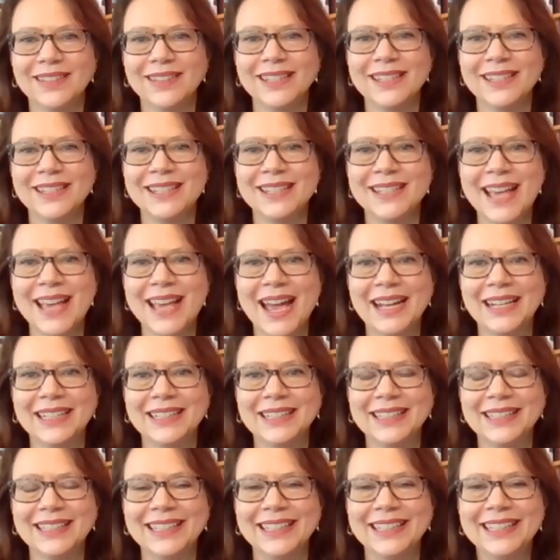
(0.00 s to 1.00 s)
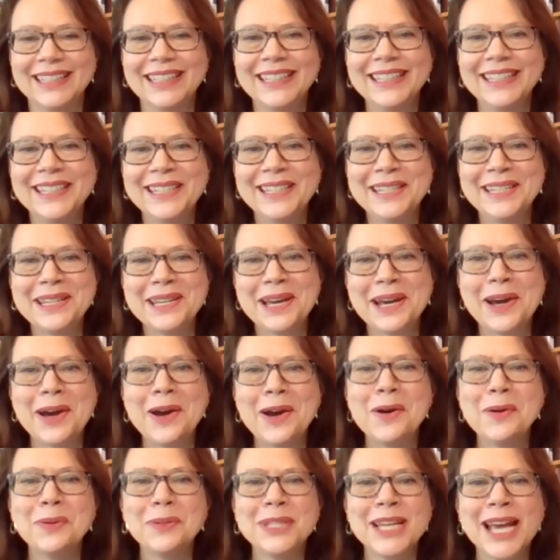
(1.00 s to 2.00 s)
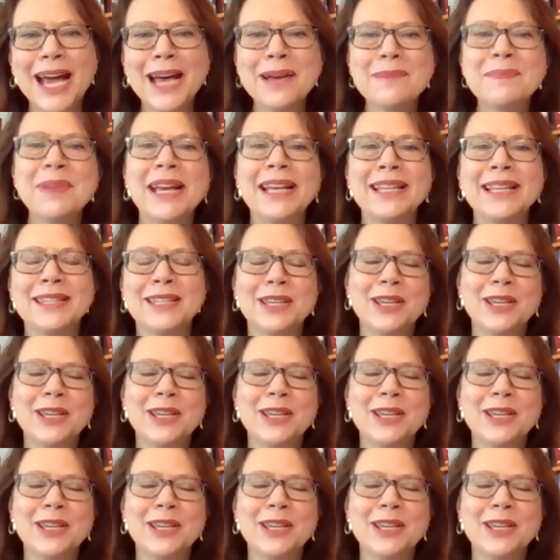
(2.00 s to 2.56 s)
exactly. Oh, Tom has